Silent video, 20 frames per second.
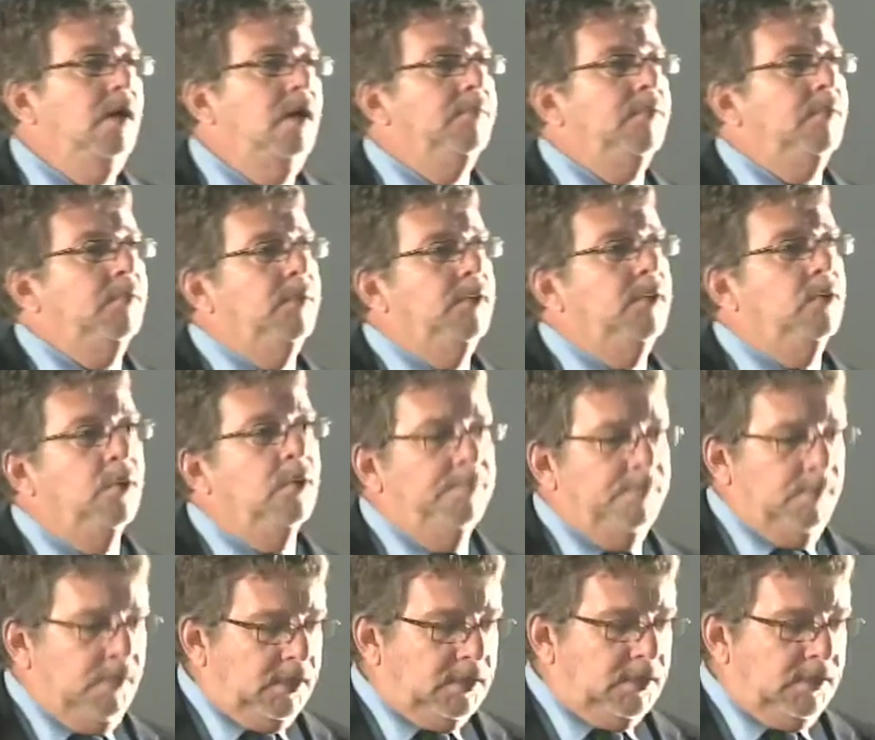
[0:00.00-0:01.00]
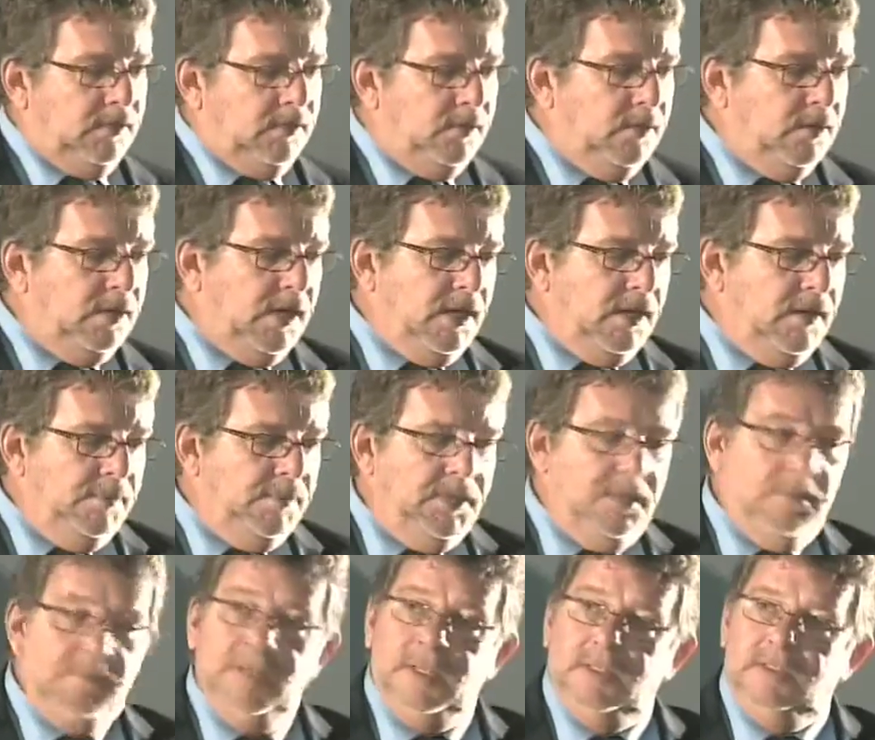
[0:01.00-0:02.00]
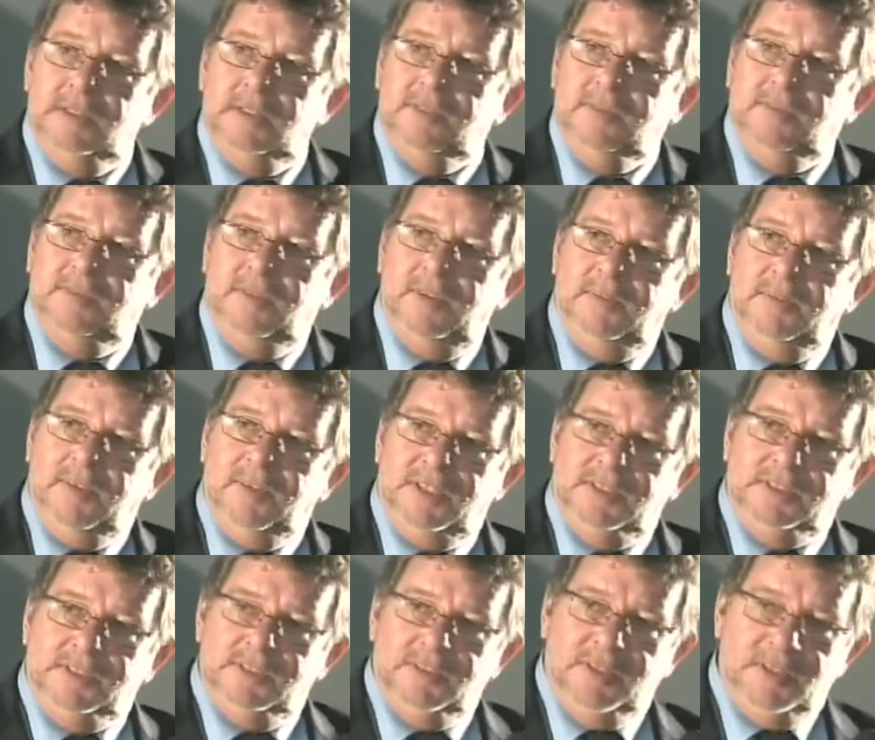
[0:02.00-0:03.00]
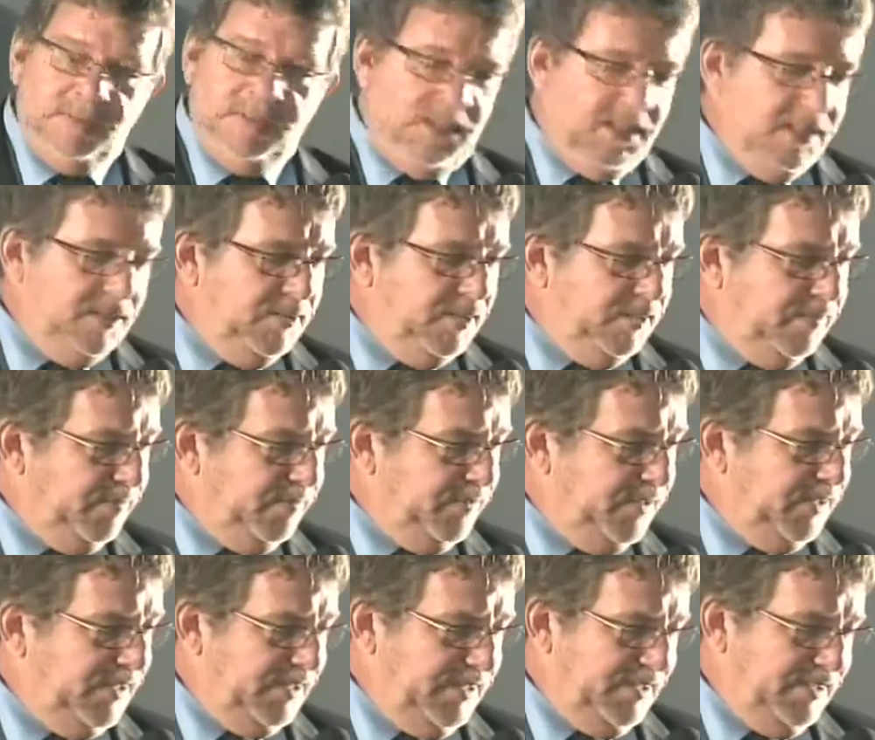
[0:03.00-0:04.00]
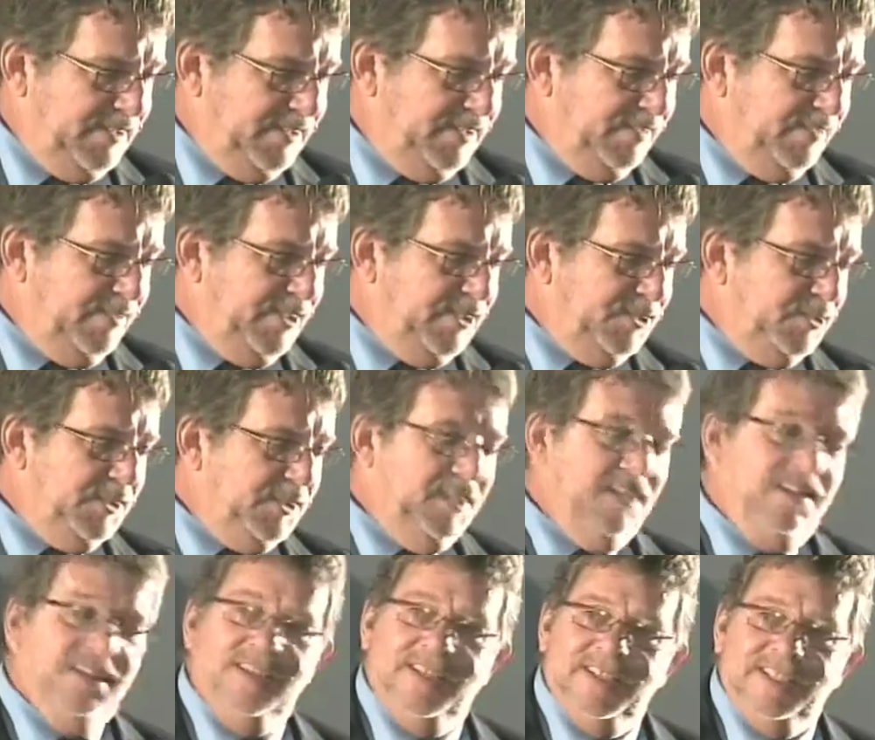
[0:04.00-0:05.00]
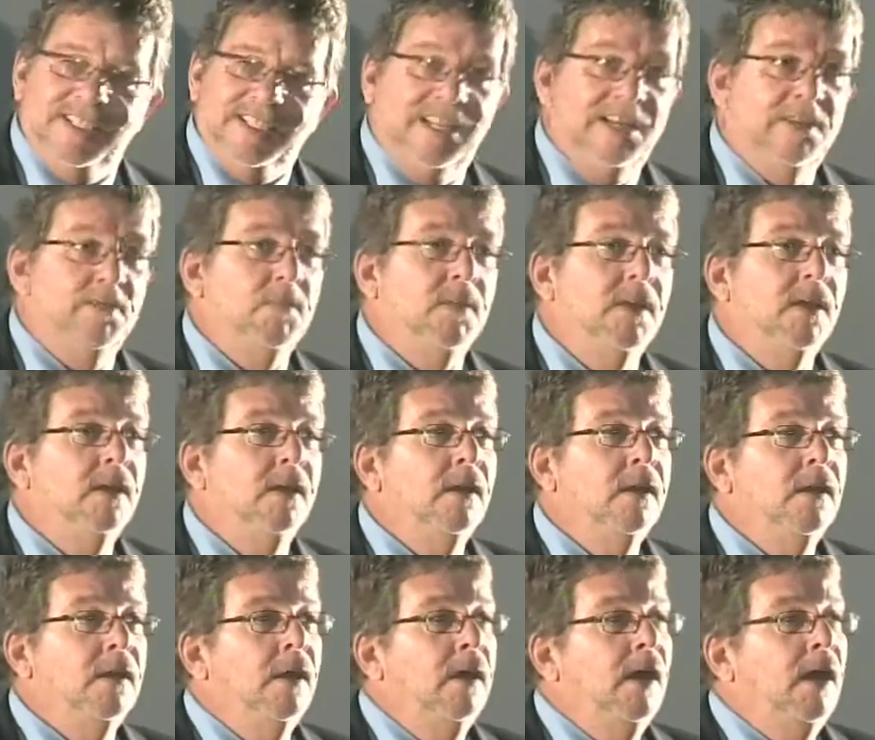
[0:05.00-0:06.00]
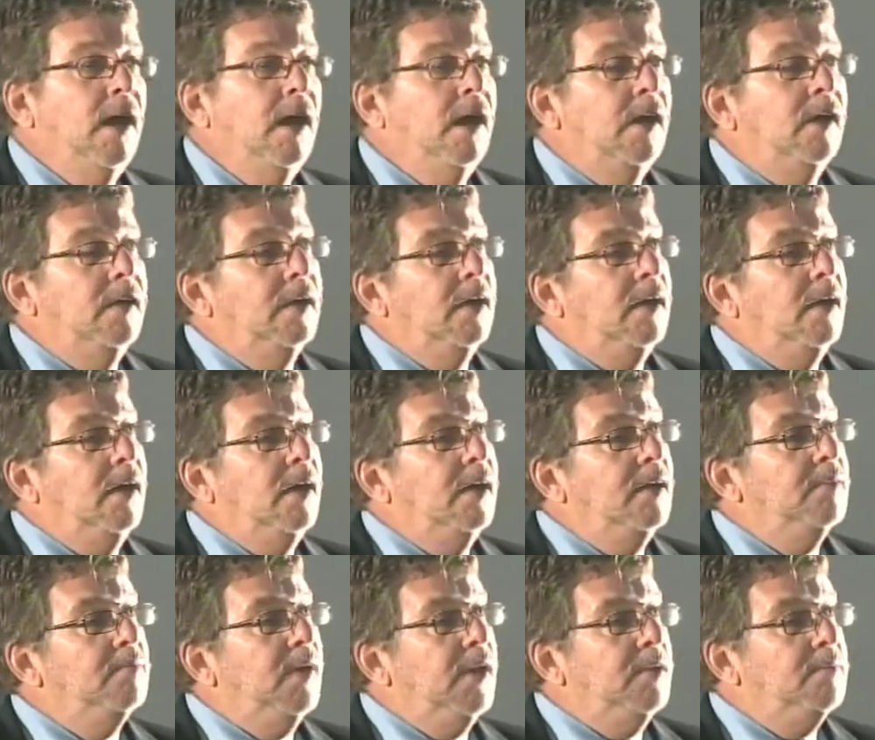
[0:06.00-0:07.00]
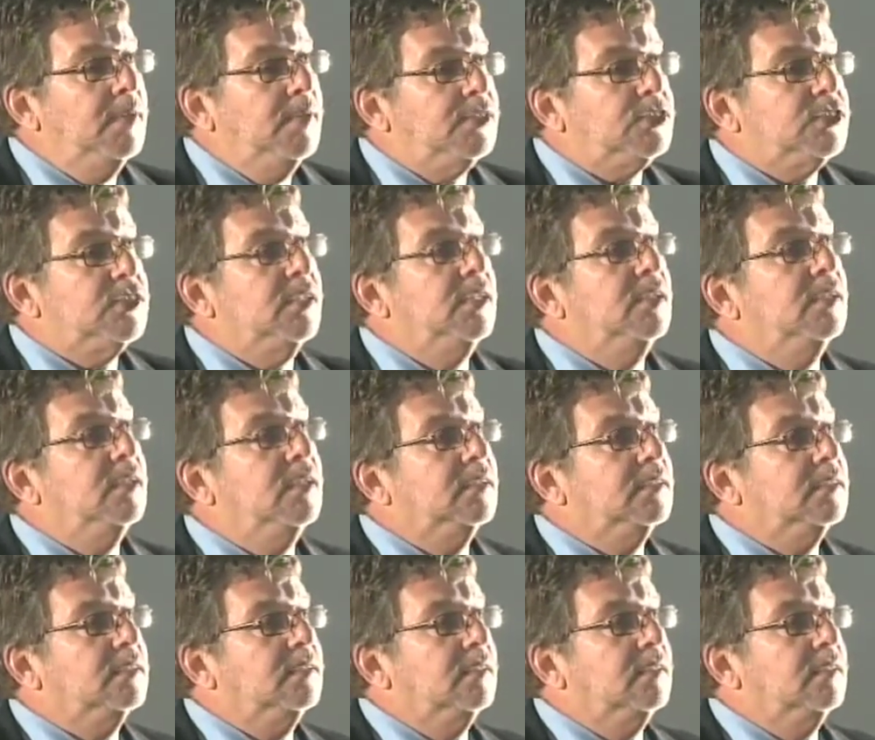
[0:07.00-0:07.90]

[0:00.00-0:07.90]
that we hope not, no, Carla, we didn't make this film festival, but anyway, we'll do it another time. And I must say that